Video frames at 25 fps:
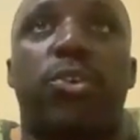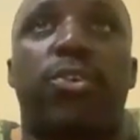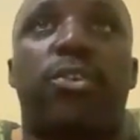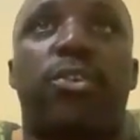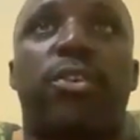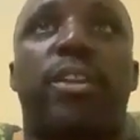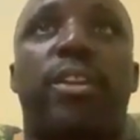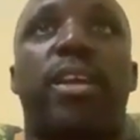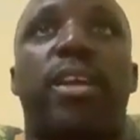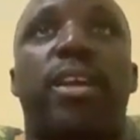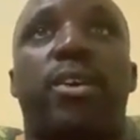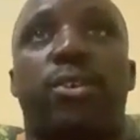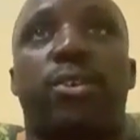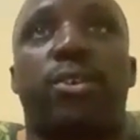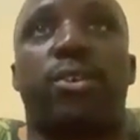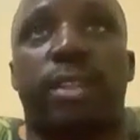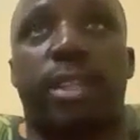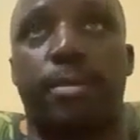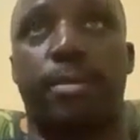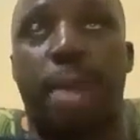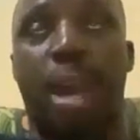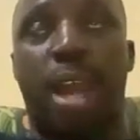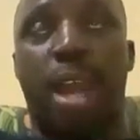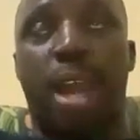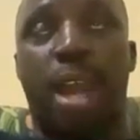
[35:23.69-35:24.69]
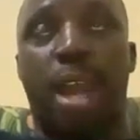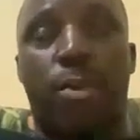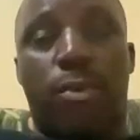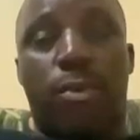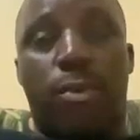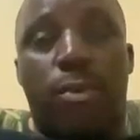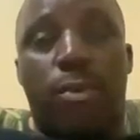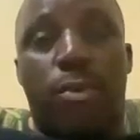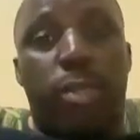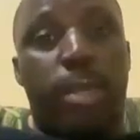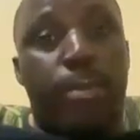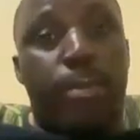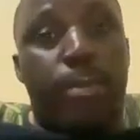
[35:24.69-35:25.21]
only on the
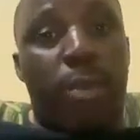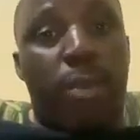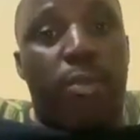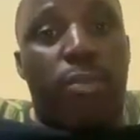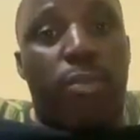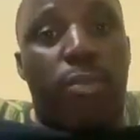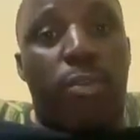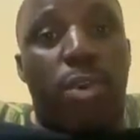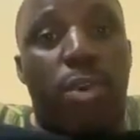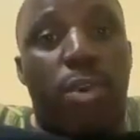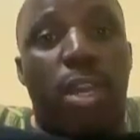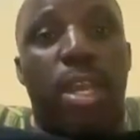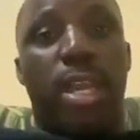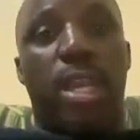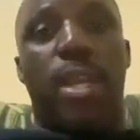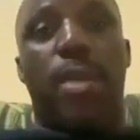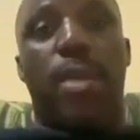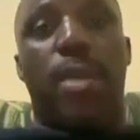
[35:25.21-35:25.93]
macro,